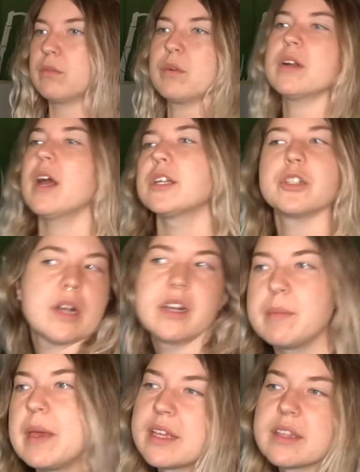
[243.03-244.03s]
We're not trying
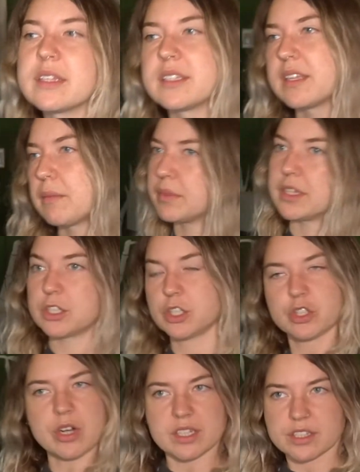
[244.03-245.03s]
to make this something
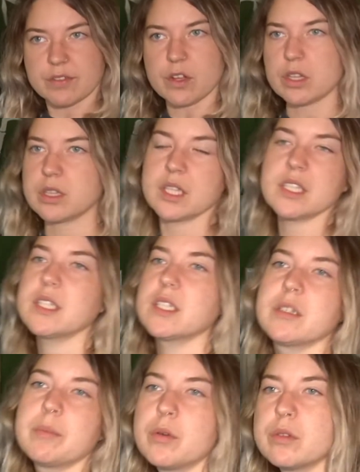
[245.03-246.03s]
stressful. This is
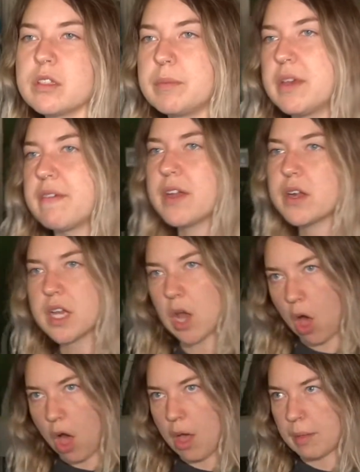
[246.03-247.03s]
supposed to be a very
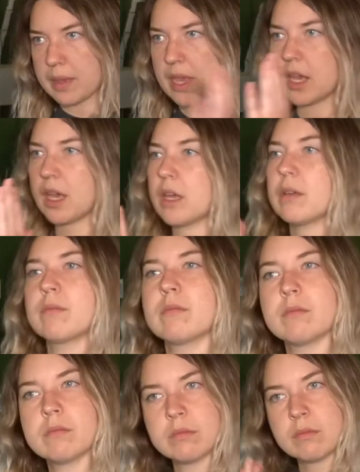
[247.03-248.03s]
calming,
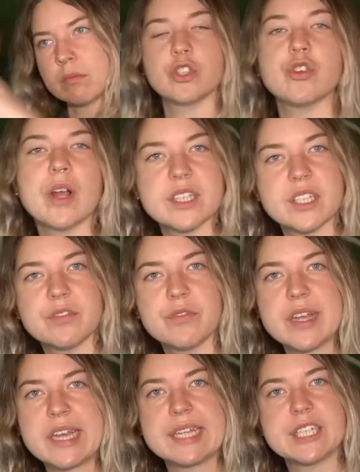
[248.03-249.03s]

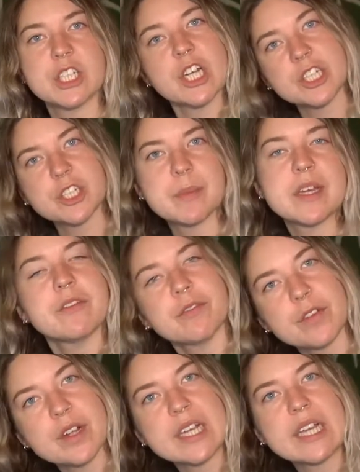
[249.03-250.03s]
stress-free,
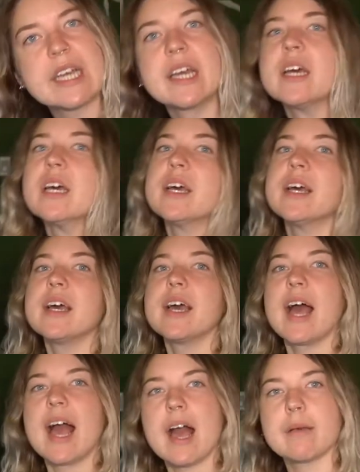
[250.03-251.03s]
judgment-free,
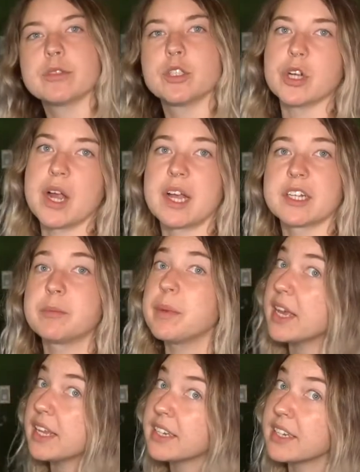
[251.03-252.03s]
abstract
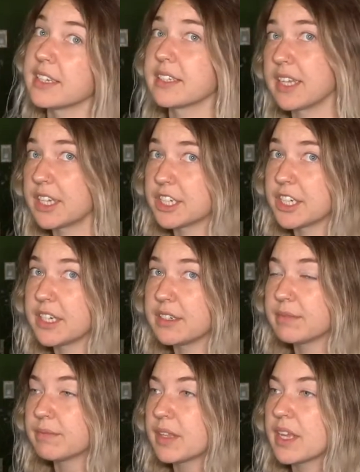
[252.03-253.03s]
painting session.